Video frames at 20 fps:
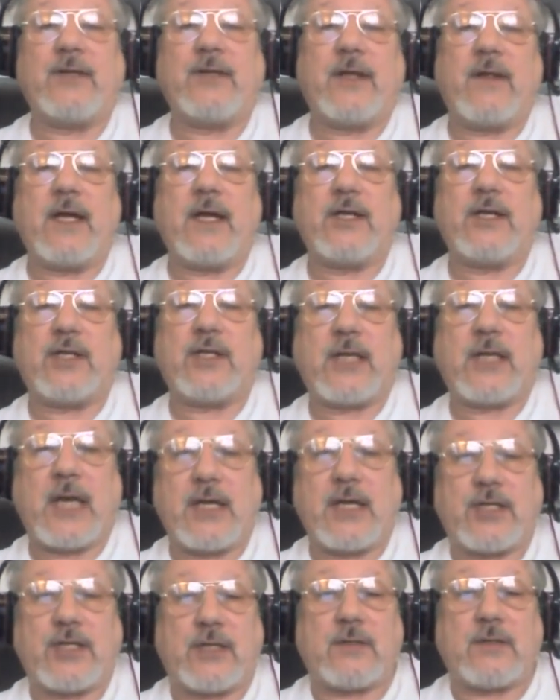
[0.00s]
You know, the
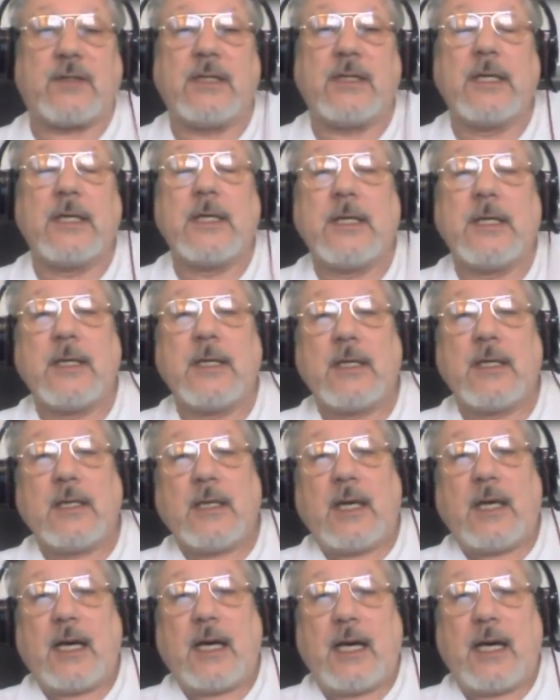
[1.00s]
education
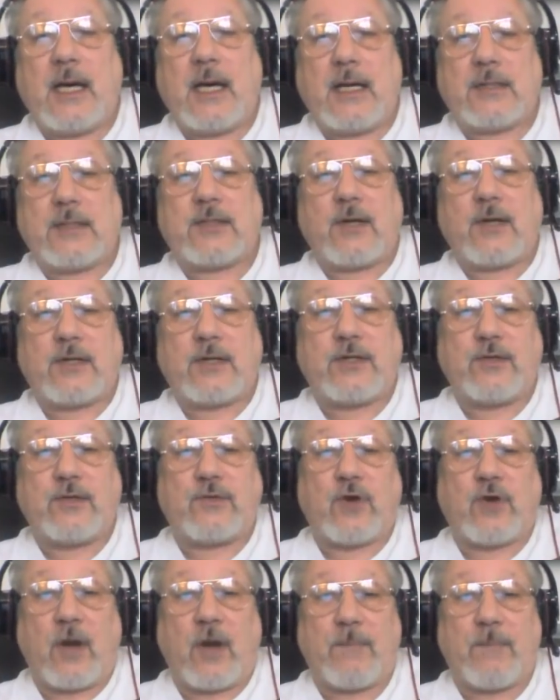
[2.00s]
started to
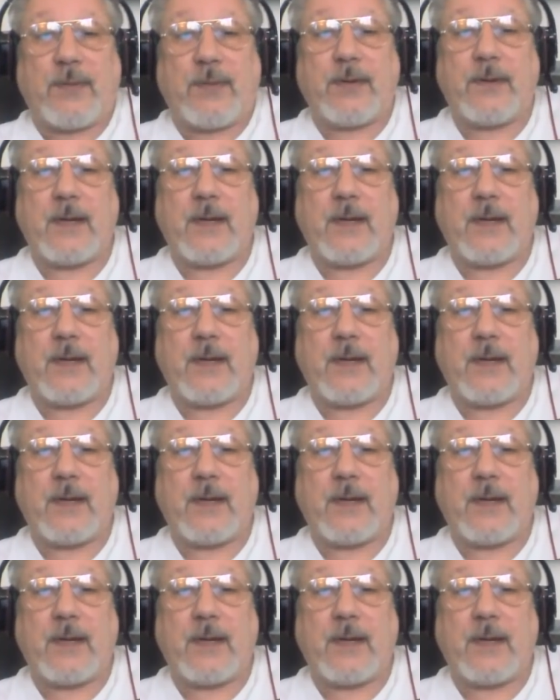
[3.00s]
drop.